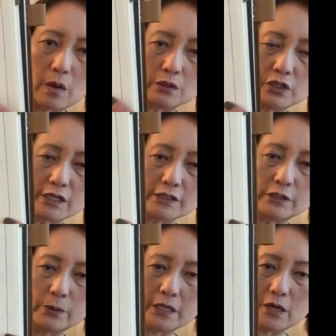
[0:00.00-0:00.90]
just
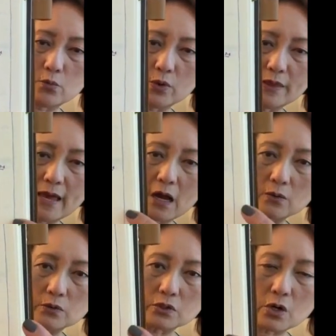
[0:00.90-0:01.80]
doing it
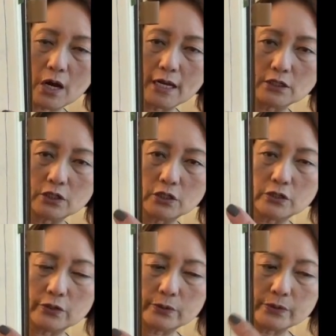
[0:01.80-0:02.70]
without trying to
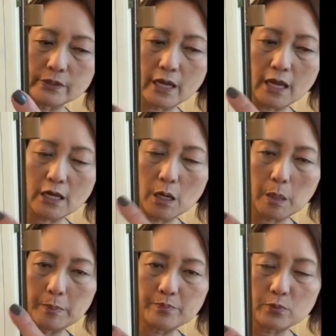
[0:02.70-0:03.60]
use a
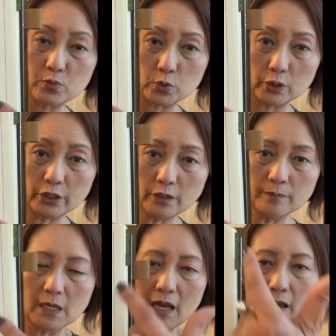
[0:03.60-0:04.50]
ruler,
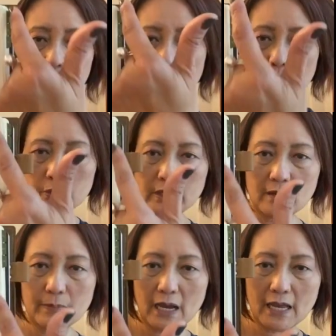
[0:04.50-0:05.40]
and I'm doing it
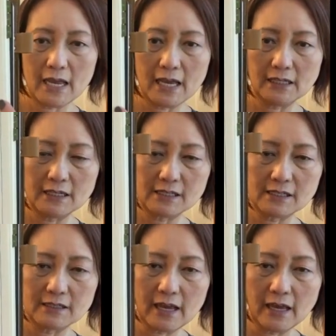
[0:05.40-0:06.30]
by hand
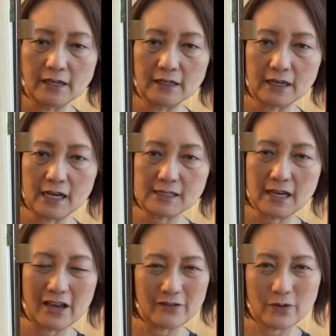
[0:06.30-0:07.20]
instead, and it has
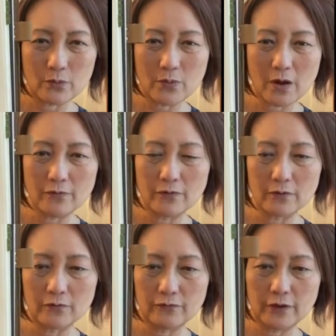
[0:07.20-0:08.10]
kind of a rough
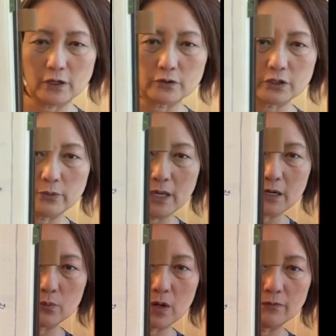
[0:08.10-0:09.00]
feel to it, a
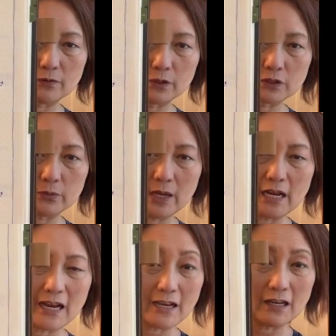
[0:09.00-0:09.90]
rough look to it,
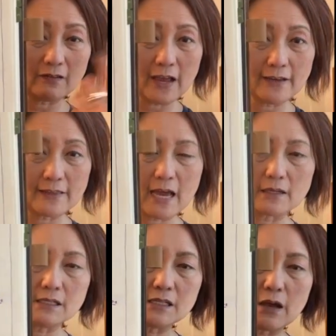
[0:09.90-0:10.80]
and I kind of like that.
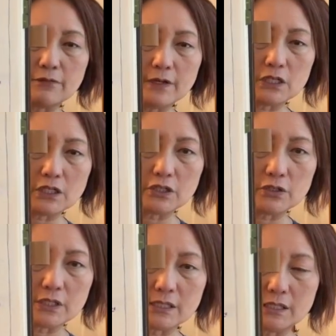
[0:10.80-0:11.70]
It's not finished, as you
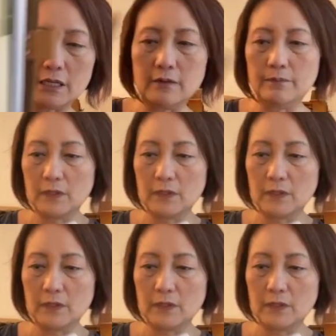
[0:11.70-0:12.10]
can see.